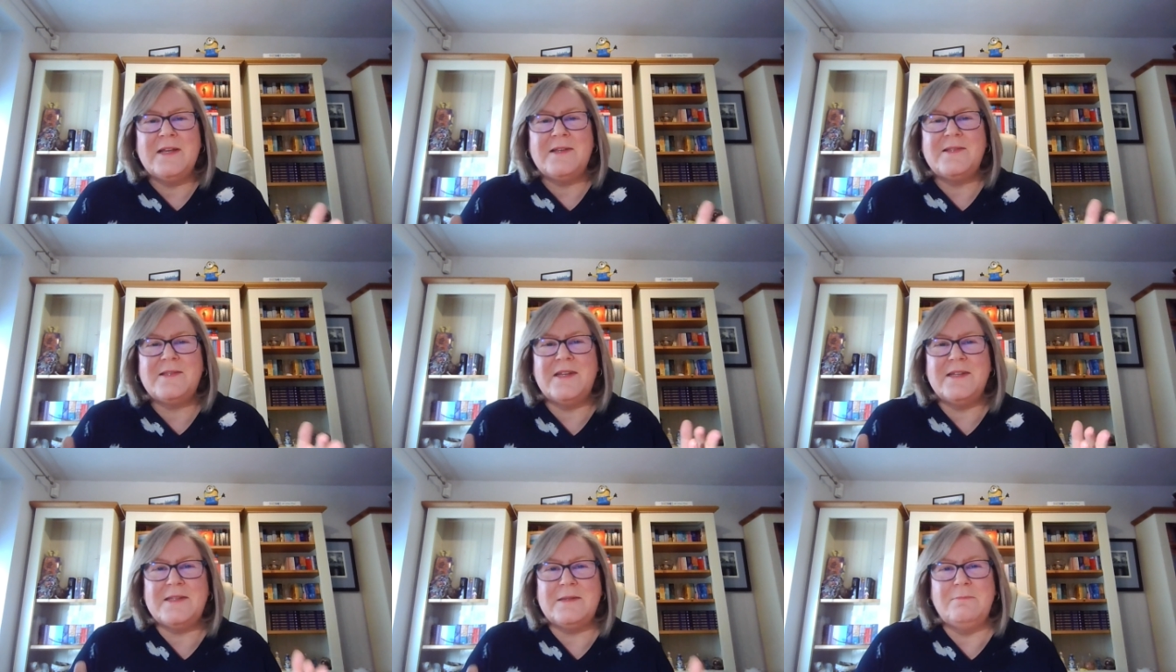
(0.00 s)

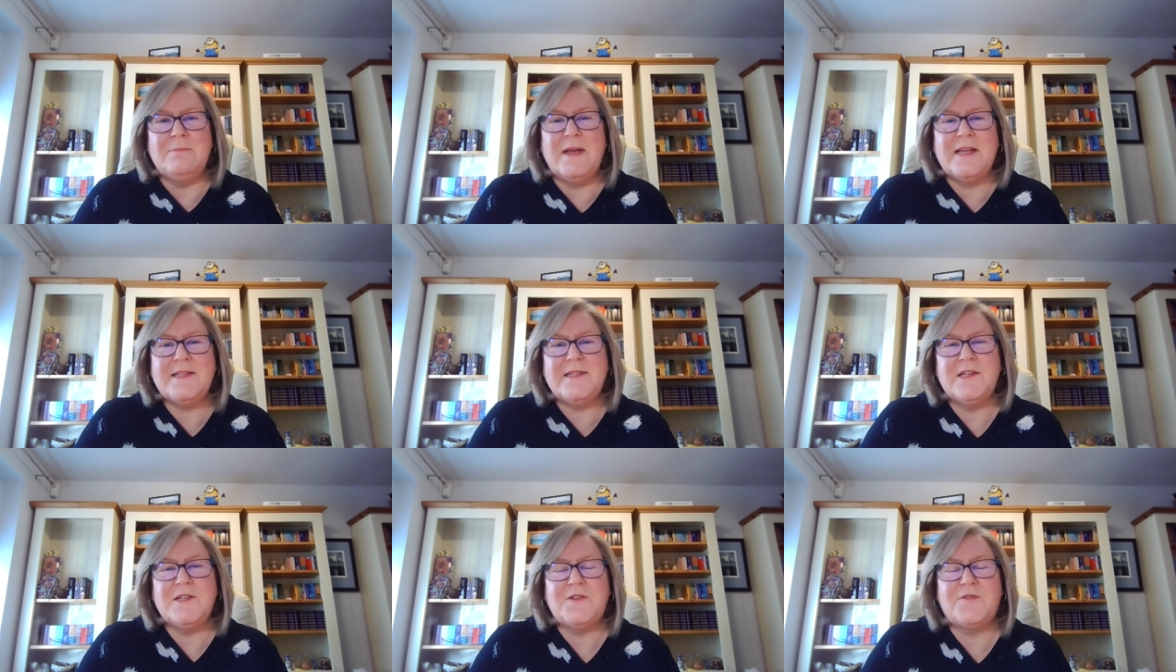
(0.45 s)
So it's a
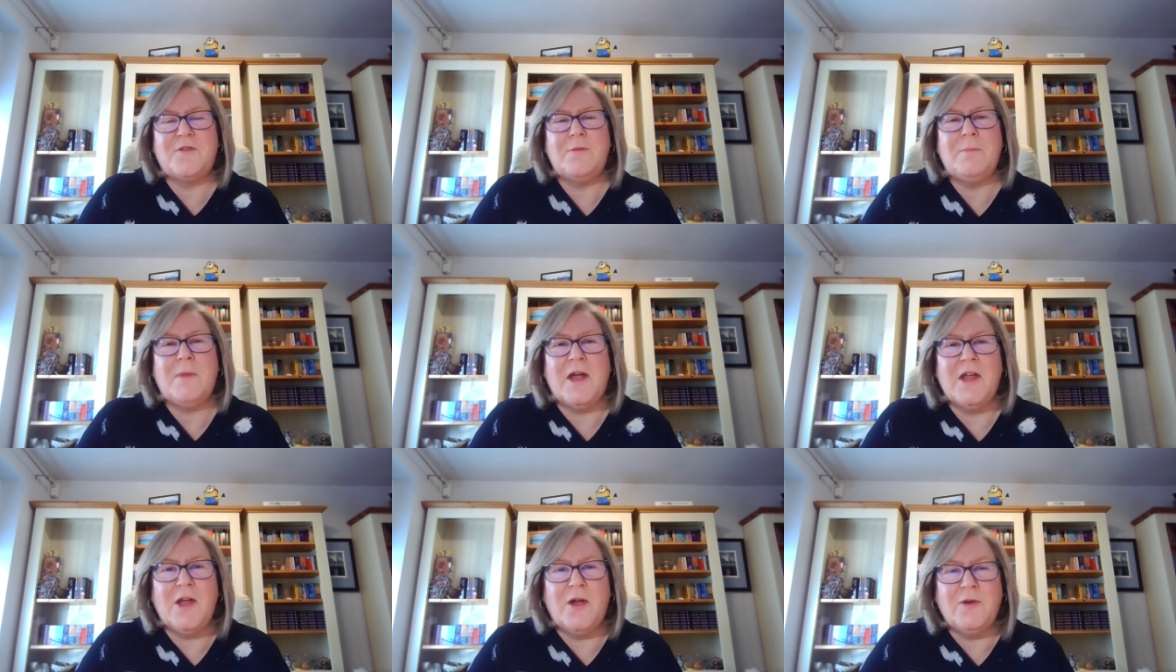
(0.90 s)
message
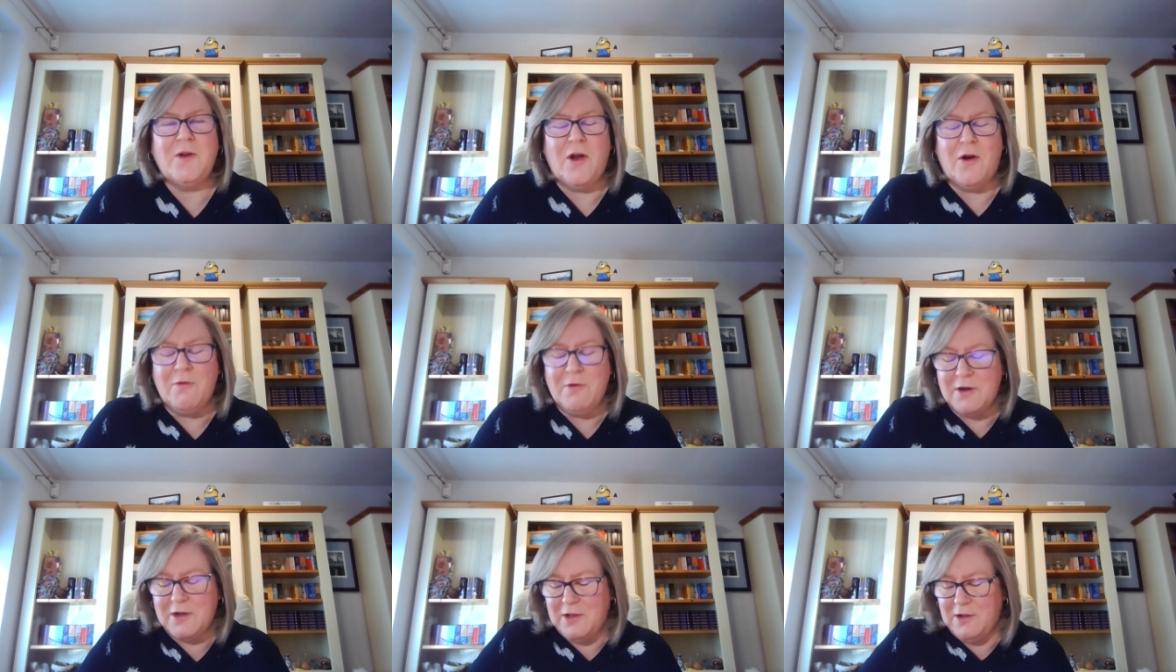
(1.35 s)
from my own
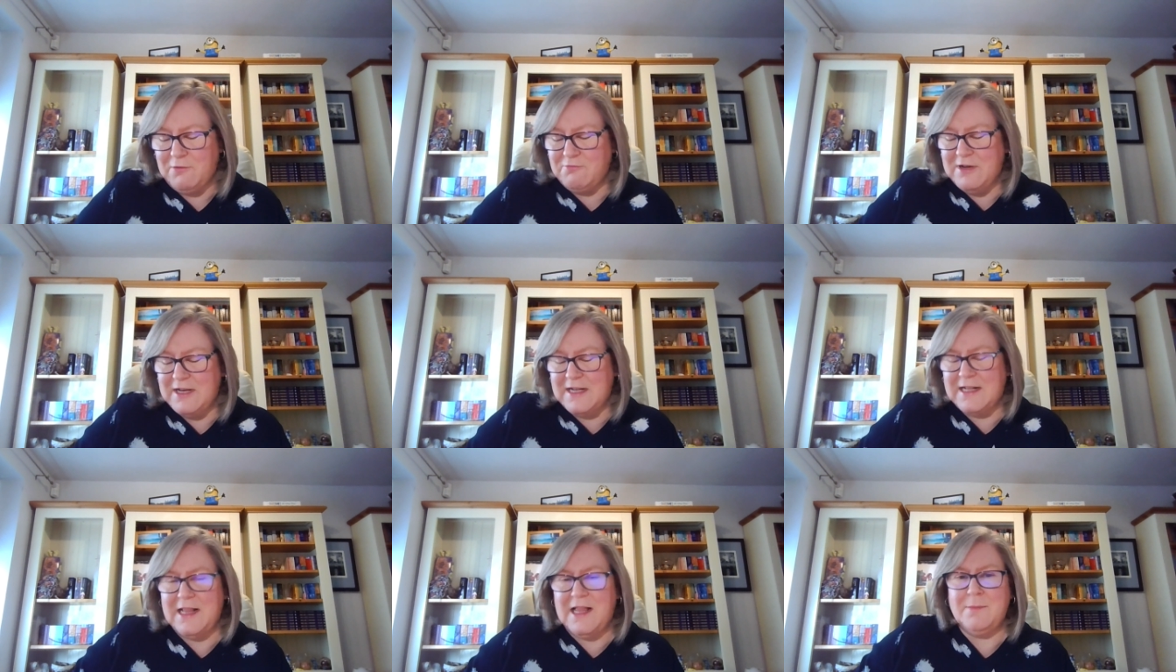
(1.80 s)
Oracle
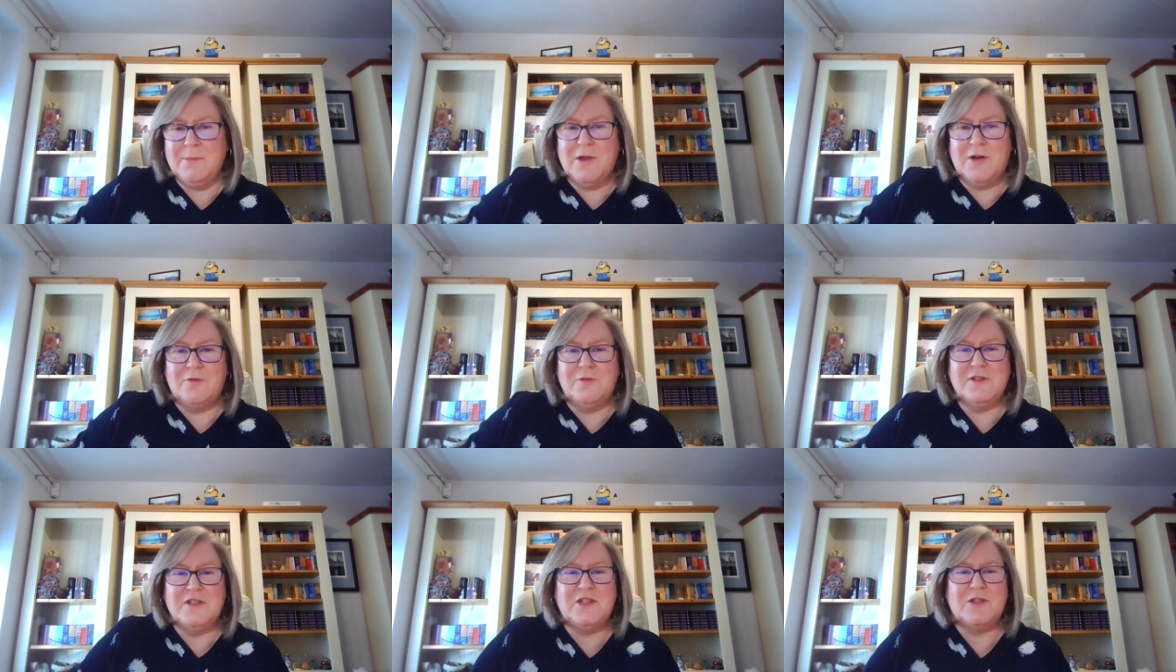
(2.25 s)
Reclaim claim
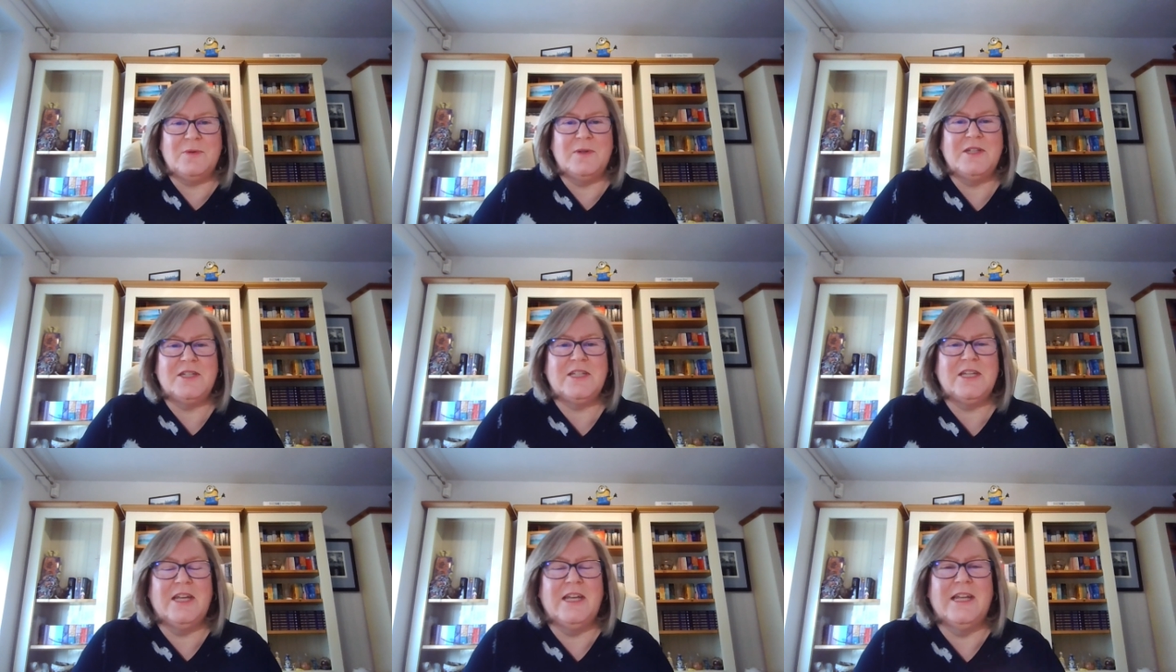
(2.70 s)
your
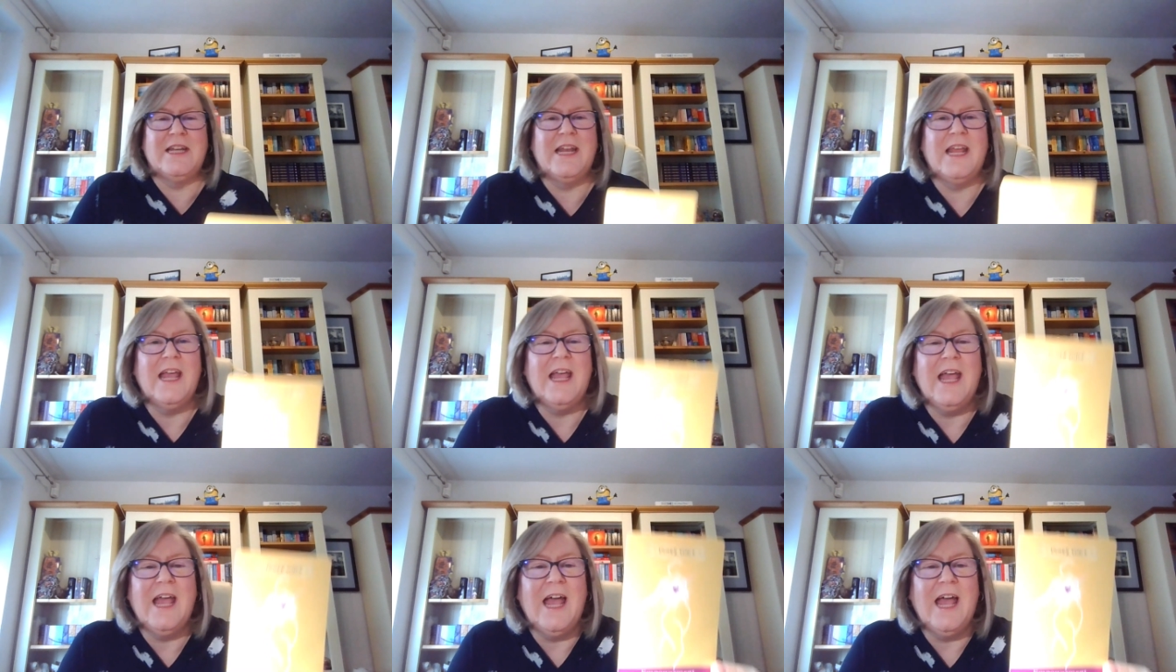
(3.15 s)
intuition.